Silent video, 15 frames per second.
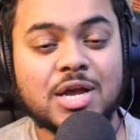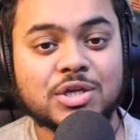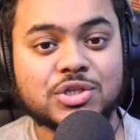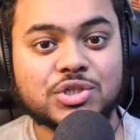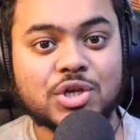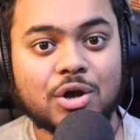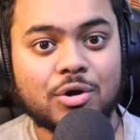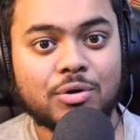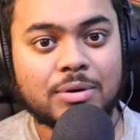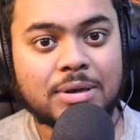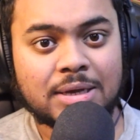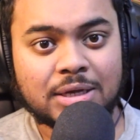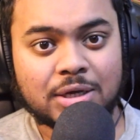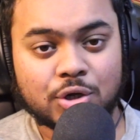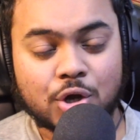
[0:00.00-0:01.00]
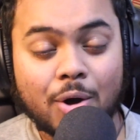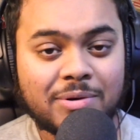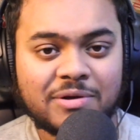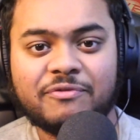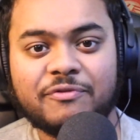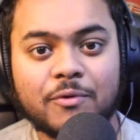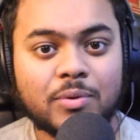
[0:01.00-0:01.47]
So
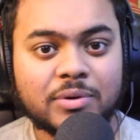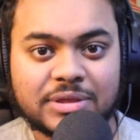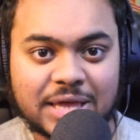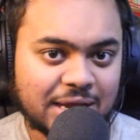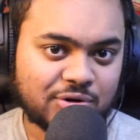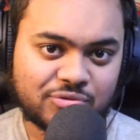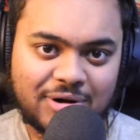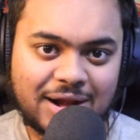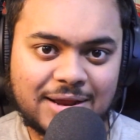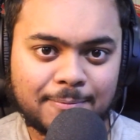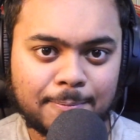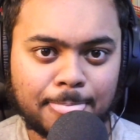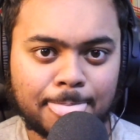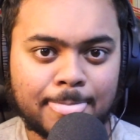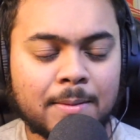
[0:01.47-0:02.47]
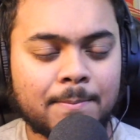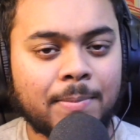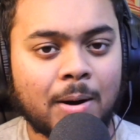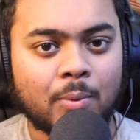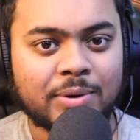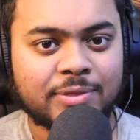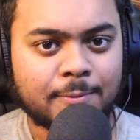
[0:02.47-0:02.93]
going forward, they're great,
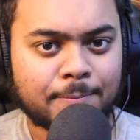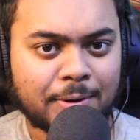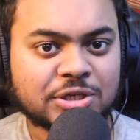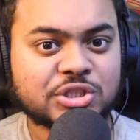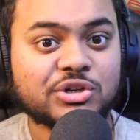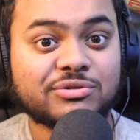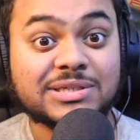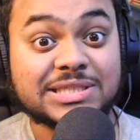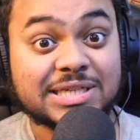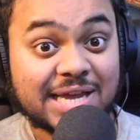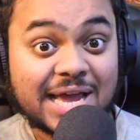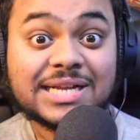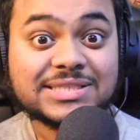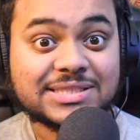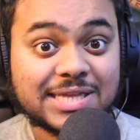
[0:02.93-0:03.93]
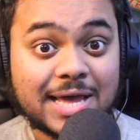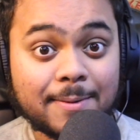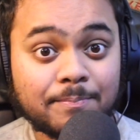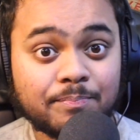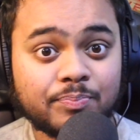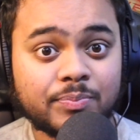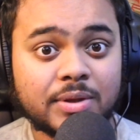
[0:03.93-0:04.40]
but when the pressure is against
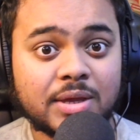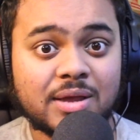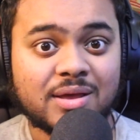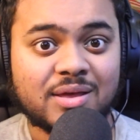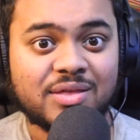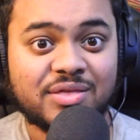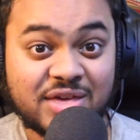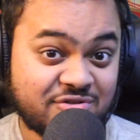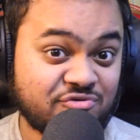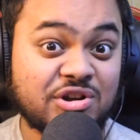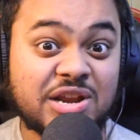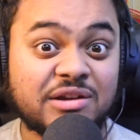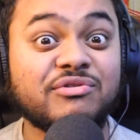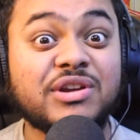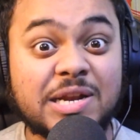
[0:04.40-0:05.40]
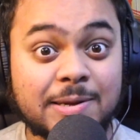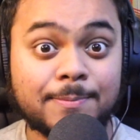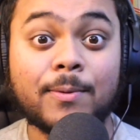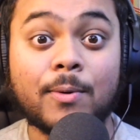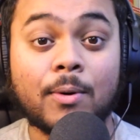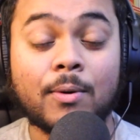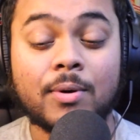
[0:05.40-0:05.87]
them, they're really, really
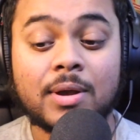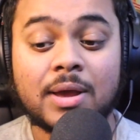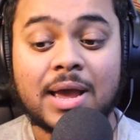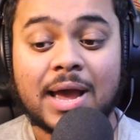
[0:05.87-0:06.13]
poor.